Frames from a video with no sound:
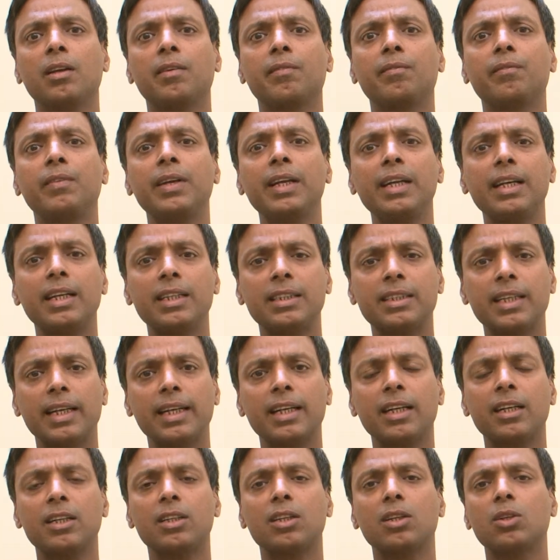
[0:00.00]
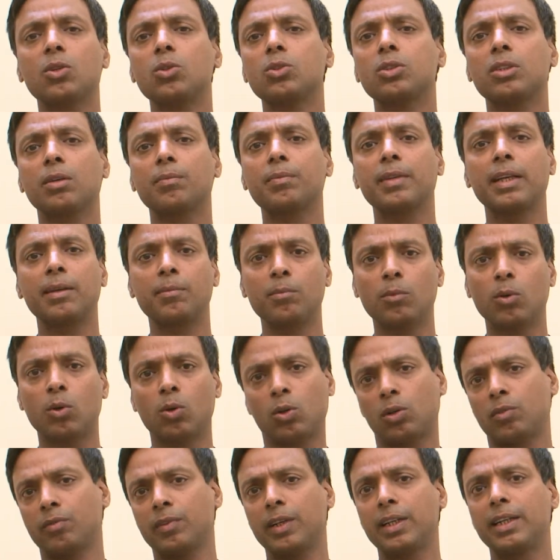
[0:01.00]
We decided to do something more.
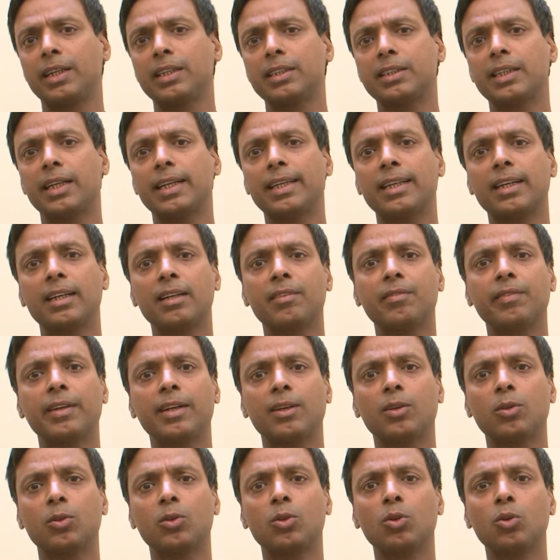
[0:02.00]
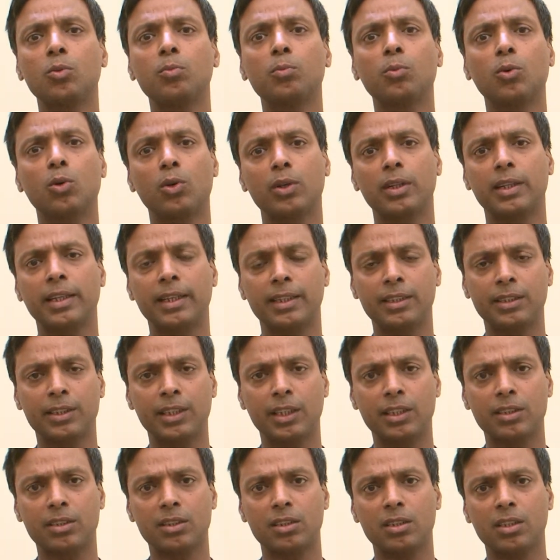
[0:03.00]
We decided we could do more than
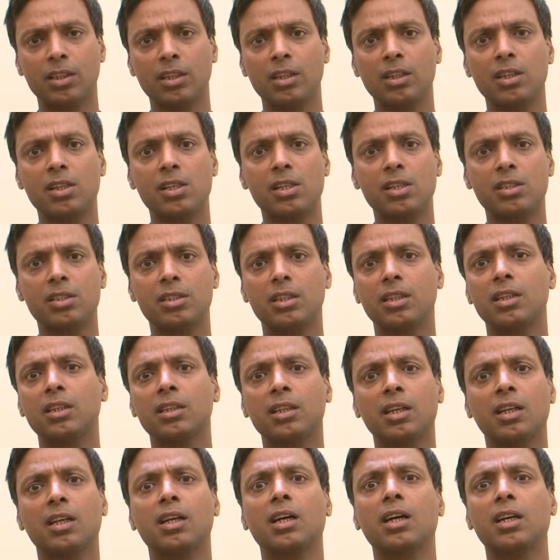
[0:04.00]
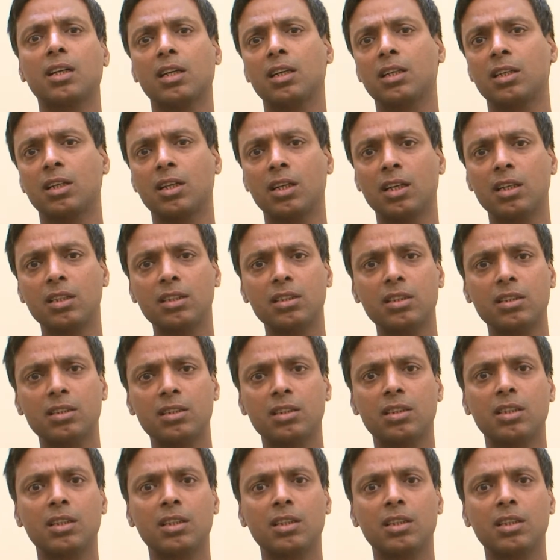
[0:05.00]
just sit in the car and curse.